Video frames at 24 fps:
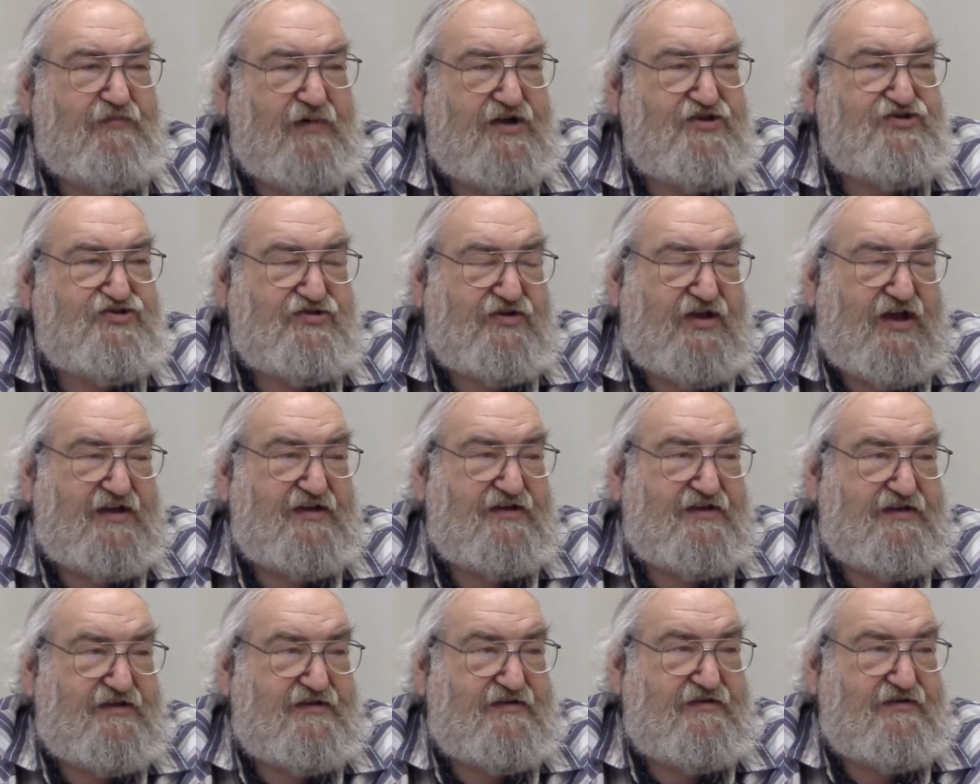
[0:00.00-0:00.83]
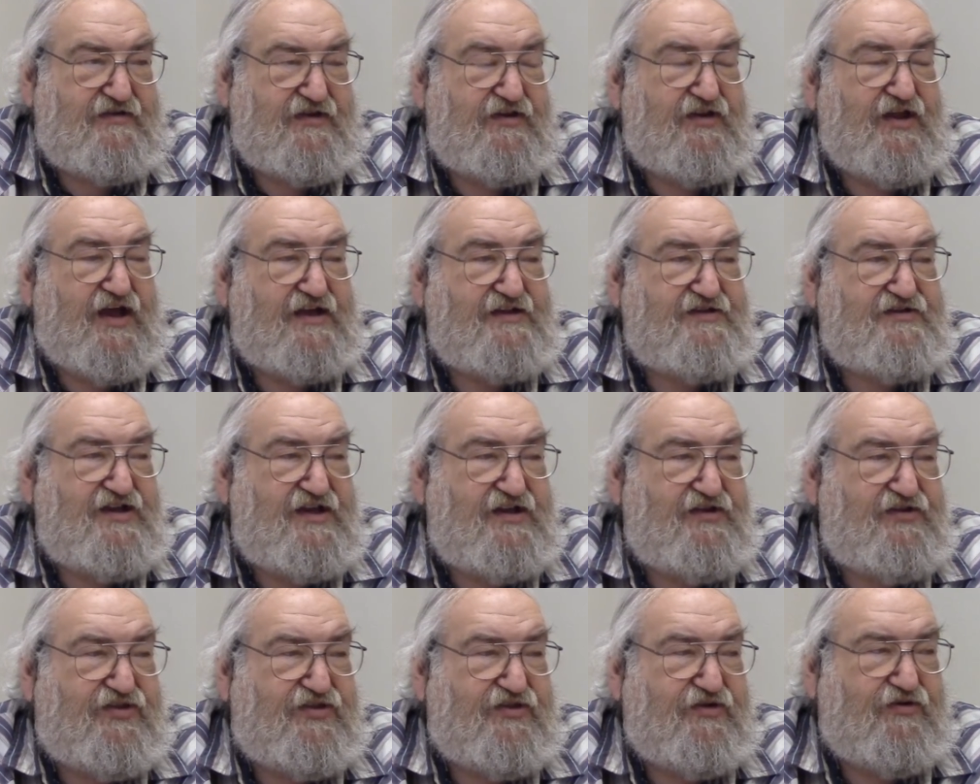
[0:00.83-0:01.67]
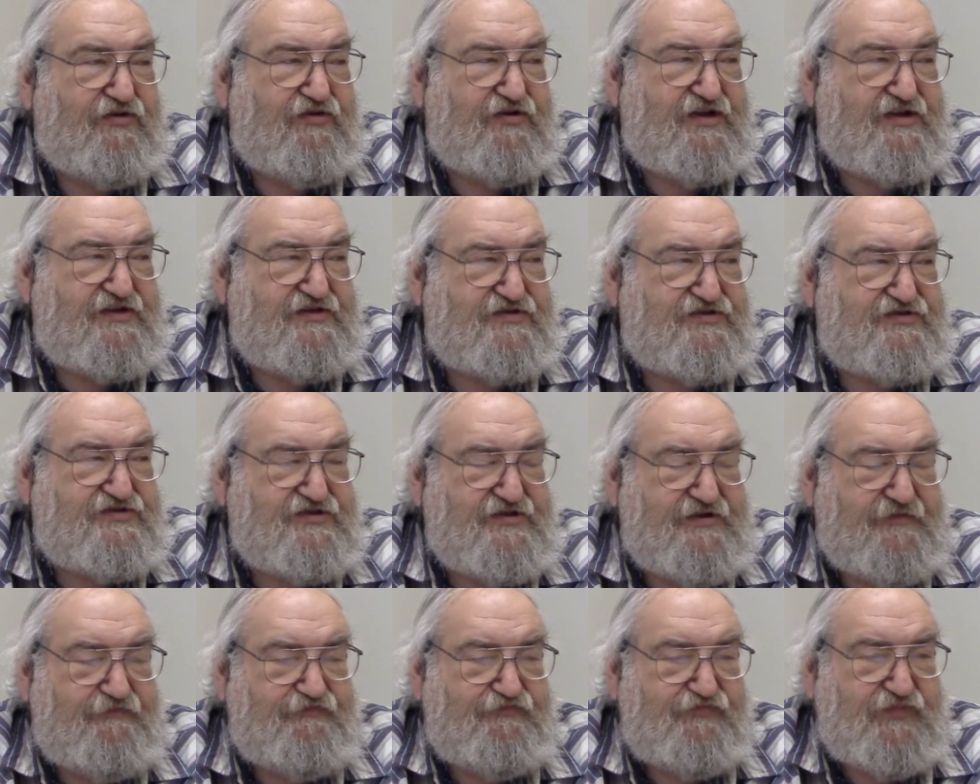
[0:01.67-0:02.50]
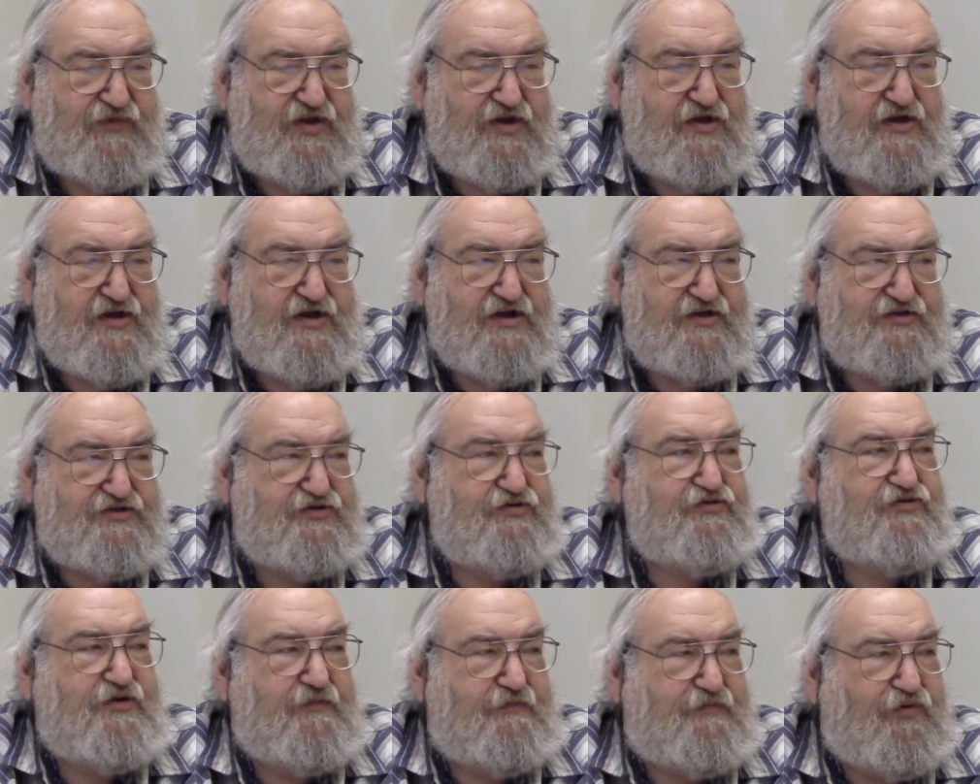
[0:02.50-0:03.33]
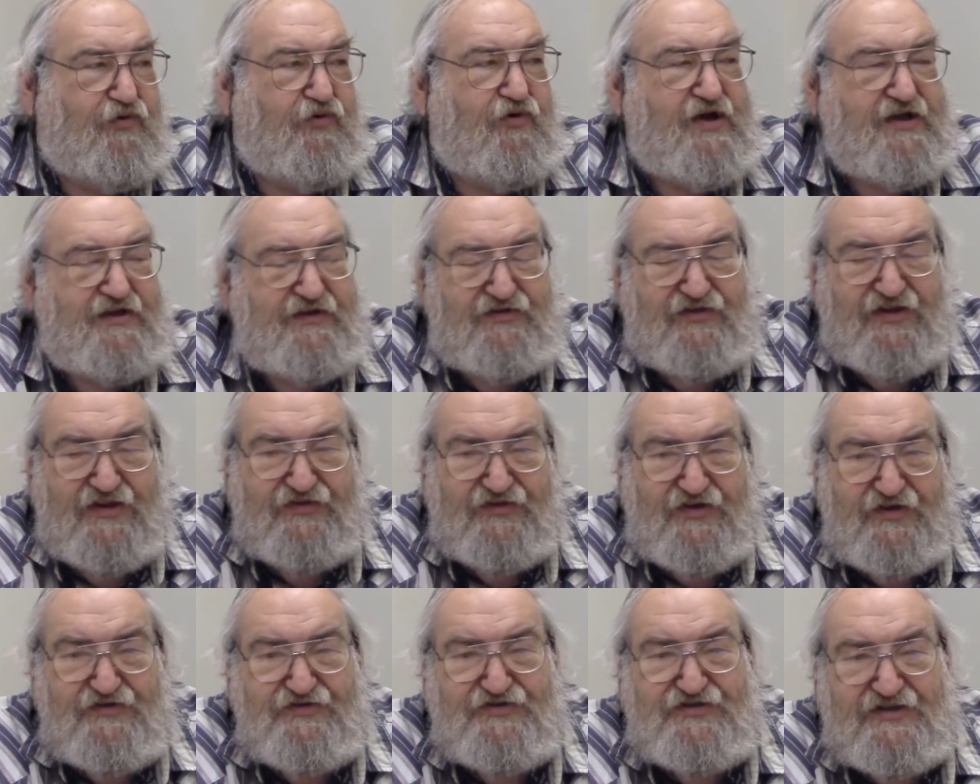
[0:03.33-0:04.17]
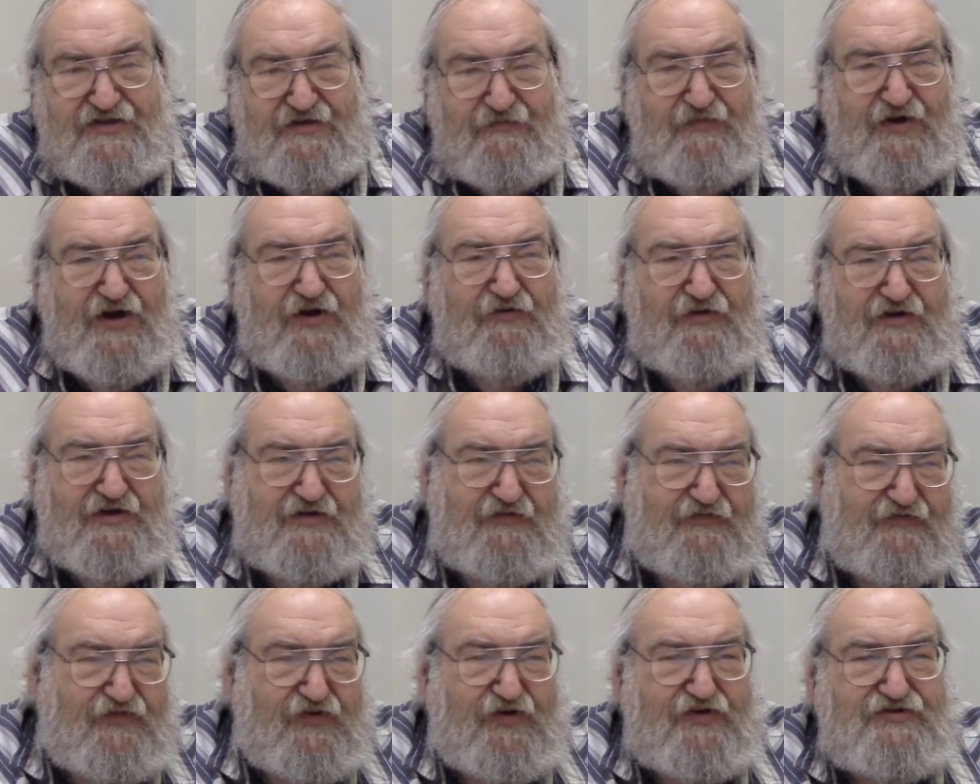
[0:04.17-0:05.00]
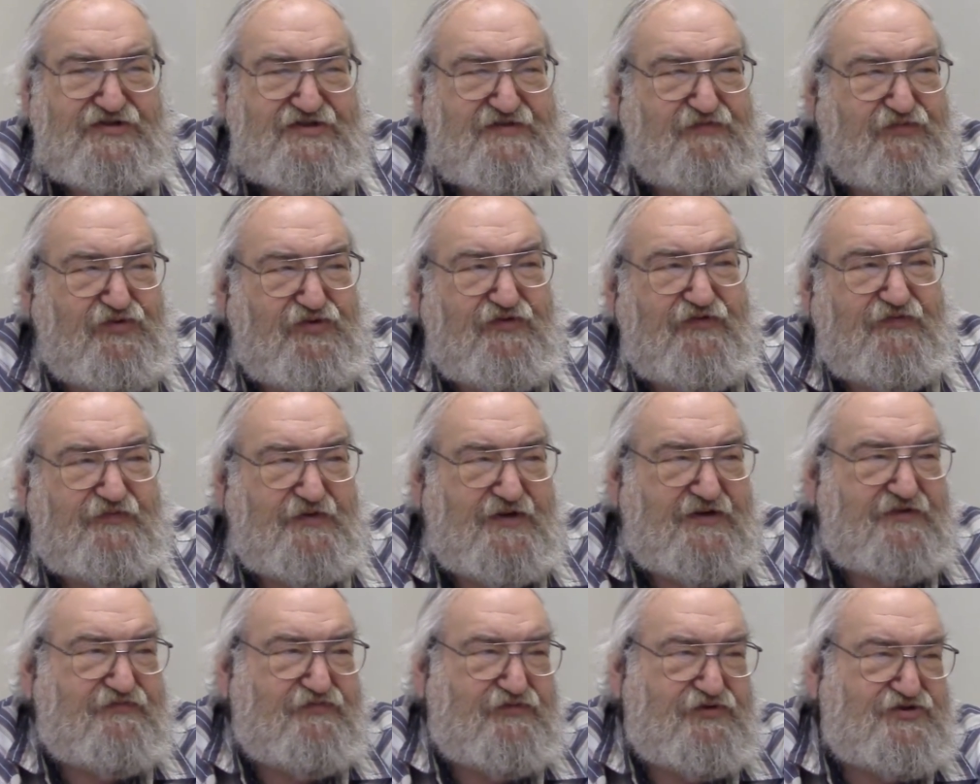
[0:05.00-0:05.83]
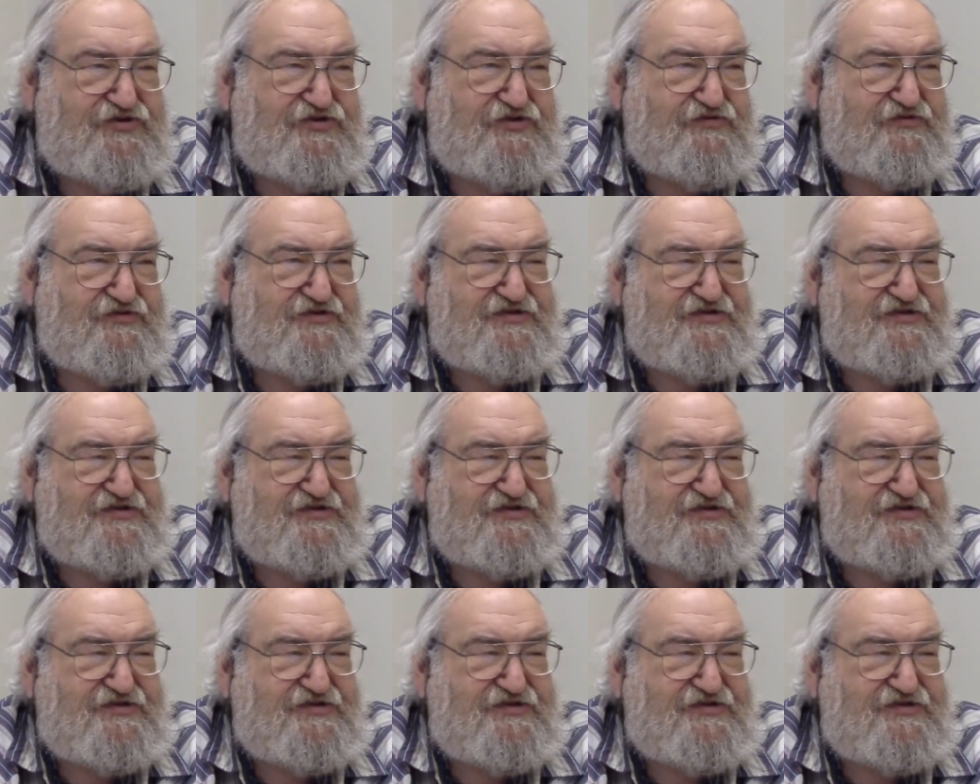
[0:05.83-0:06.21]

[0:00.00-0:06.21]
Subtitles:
much like the 1930s. To the point that there's an America First movement which